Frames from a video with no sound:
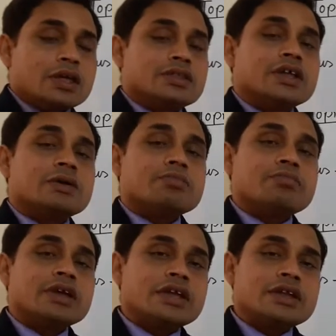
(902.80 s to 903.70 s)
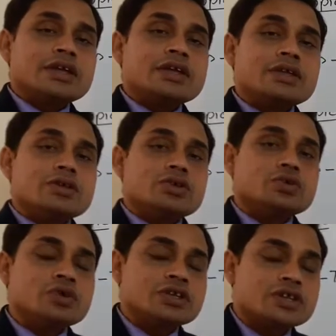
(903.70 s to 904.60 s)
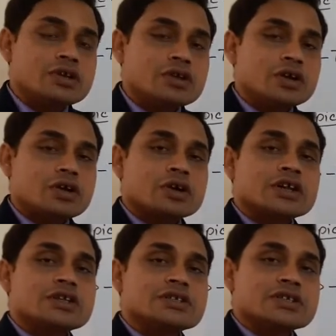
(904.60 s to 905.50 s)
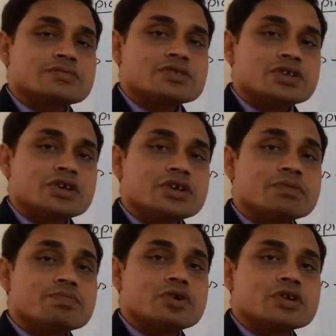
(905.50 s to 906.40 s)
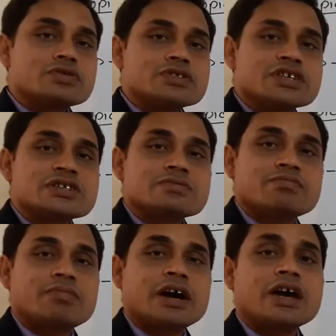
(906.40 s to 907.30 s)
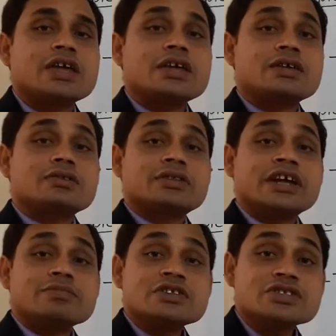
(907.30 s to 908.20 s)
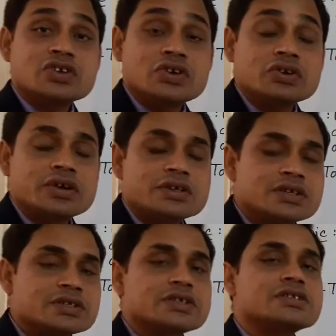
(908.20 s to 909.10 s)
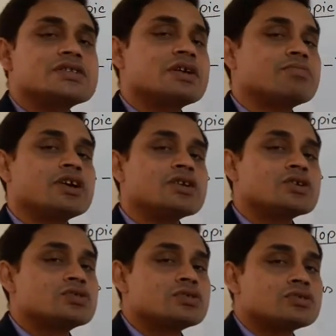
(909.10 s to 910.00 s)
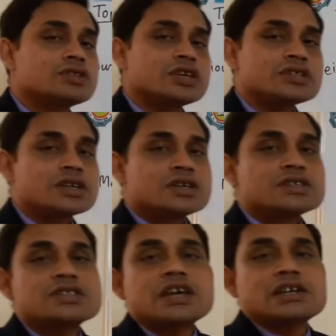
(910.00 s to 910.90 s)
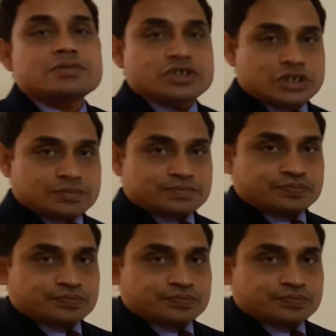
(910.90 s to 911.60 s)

the many unicellular organisms reproduces by, that means increases its number through this cell division.